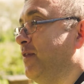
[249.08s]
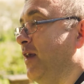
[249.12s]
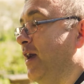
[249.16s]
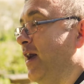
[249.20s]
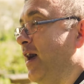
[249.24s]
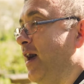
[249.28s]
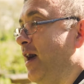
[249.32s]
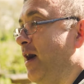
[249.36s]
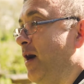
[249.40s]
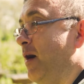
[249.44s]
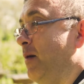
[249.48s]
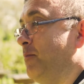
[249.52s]

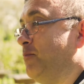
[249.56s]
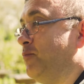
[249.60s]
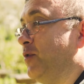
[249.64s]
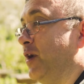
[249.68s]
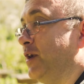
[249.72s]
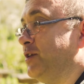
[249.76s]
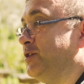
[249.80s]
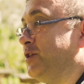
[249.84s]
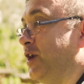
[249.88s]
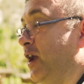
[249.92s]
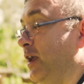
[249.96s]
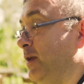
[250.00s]
their
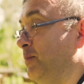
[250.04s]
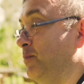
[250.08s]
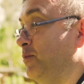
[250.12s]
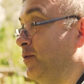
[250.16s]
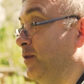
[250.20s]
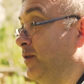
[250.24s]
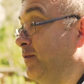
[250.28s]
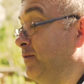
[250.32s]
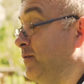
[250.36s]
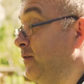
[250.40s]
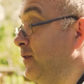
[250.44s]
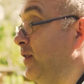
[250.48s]
branch
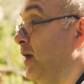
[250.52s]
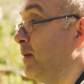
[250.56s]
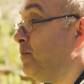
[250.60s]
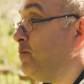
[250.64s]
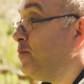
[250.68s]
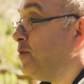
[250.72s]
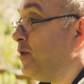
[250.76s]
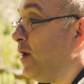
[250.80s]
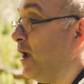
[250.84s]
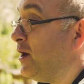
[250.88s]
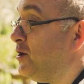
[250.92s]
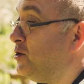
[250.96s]
apiary for their
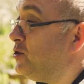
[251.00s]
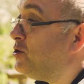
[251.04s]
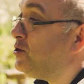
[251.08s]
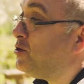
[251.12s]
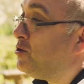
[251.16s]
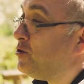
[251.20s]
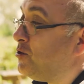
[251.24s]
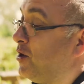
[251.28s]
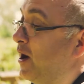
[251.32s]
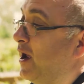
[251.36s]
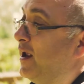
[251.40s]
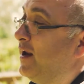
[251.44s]

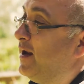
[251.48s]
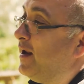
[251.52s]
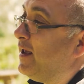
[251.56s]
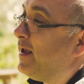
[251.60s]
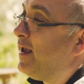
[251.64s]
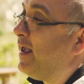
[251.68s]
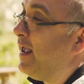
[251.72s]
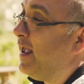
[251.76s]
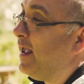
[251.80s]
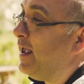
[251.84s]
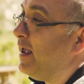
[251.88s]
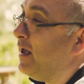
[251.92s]
branch
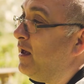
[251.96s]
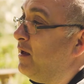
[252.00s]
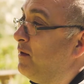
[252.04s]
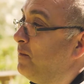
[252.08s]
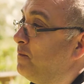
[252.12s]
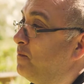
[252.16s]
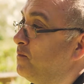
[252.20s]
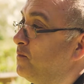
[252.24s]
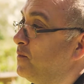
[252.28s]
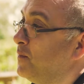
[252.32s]
training here.